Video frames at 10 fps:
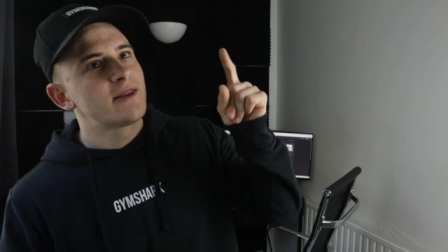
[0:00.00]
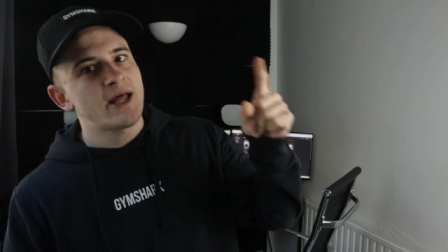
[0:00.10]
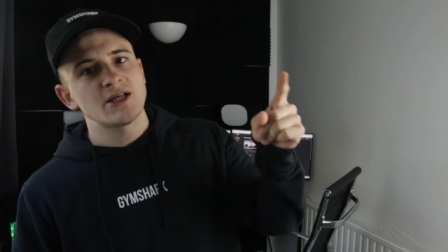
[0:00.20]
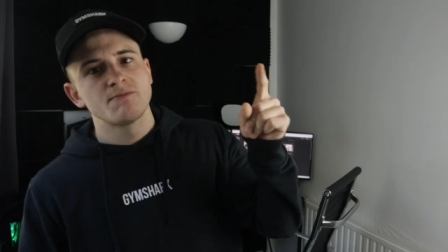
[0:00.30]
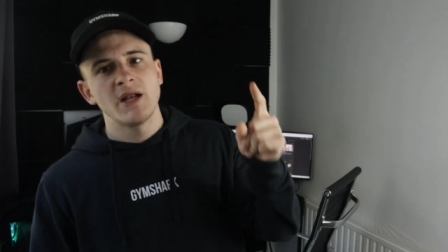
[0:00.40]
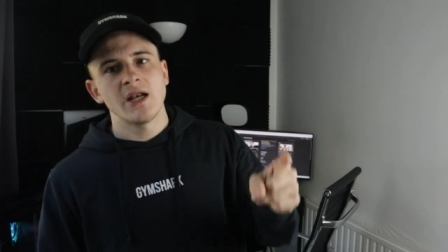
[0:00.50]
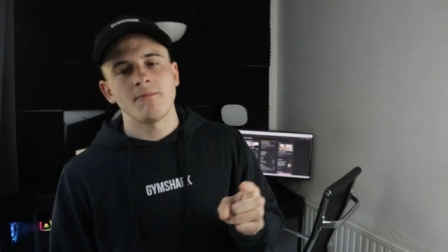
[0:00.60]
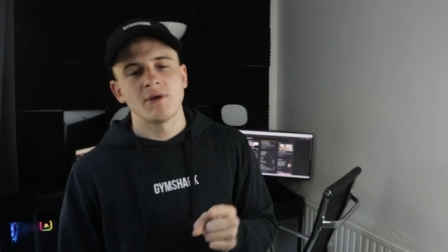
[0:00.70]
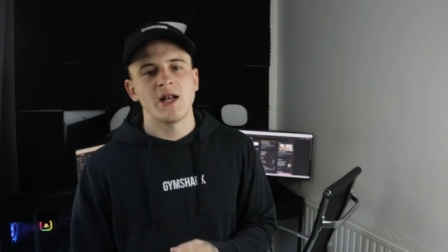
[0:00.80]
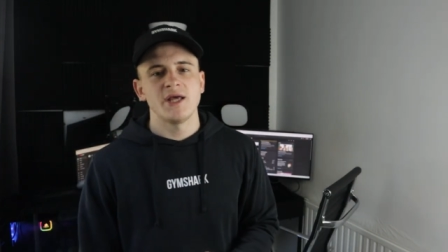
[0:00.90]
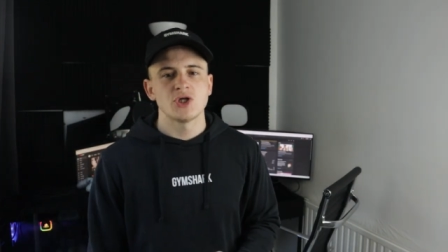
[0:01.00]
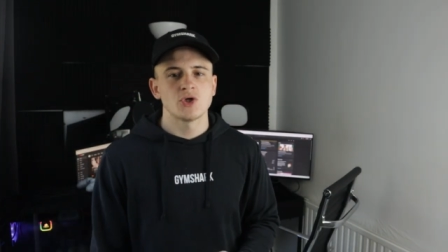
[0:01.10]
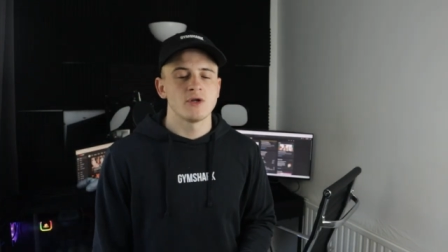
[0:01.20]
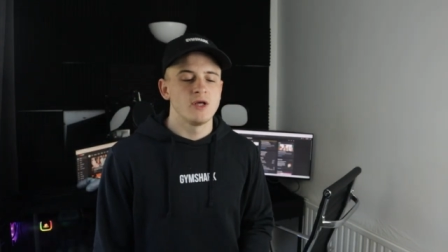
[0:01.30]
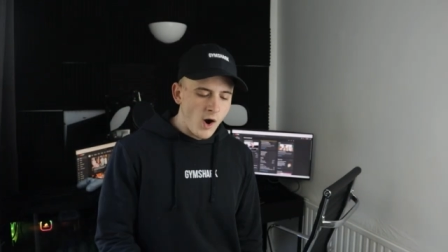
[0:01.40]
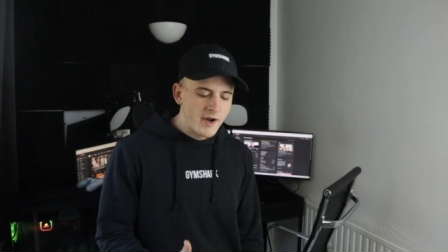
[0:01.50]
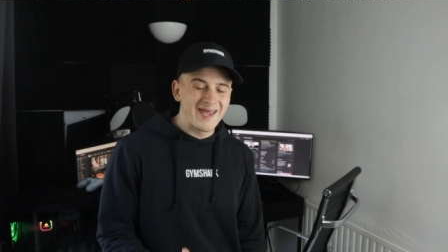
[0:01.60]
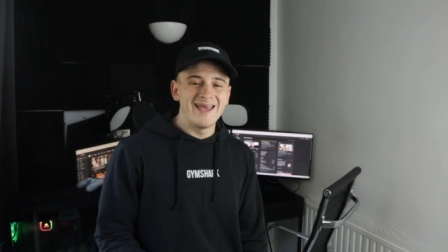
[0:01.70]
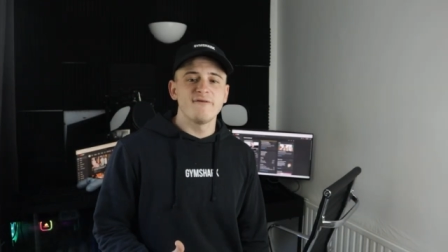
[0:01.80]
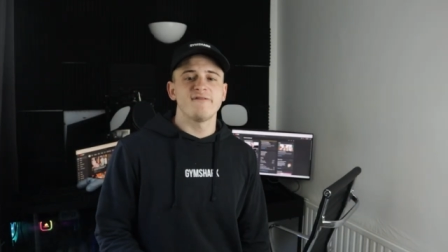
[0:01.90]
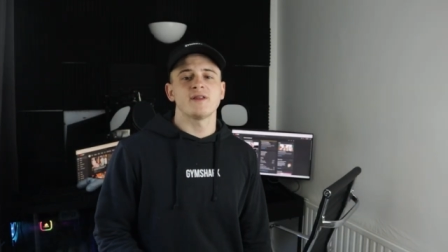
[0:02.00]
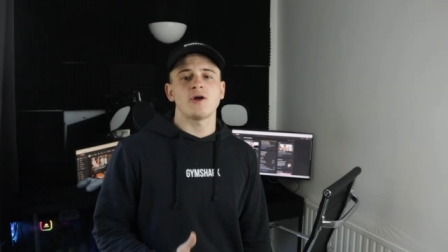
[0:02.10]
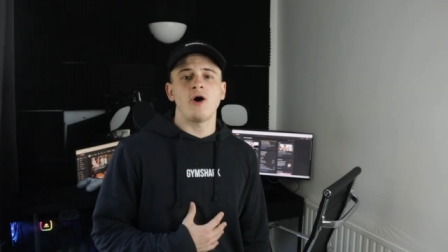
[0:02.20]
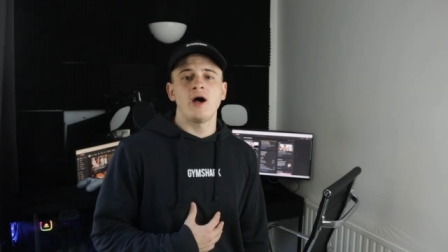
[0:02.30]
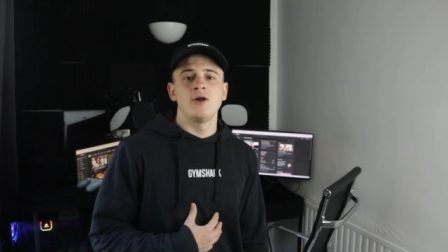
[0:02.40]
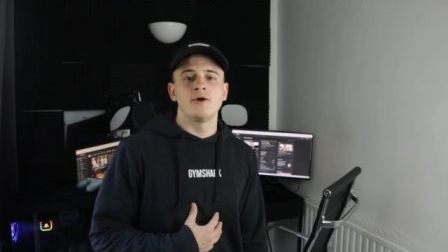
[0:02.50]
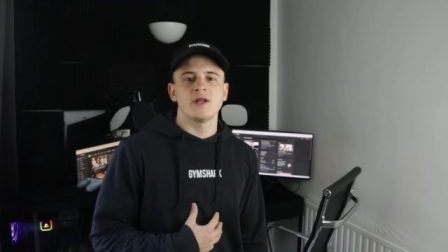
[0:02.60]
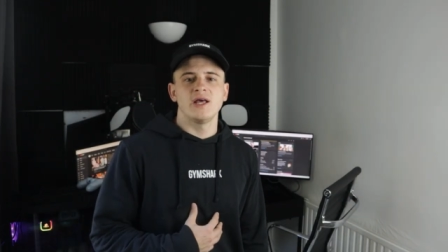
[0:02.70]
That's manipulation. One key thing that I learned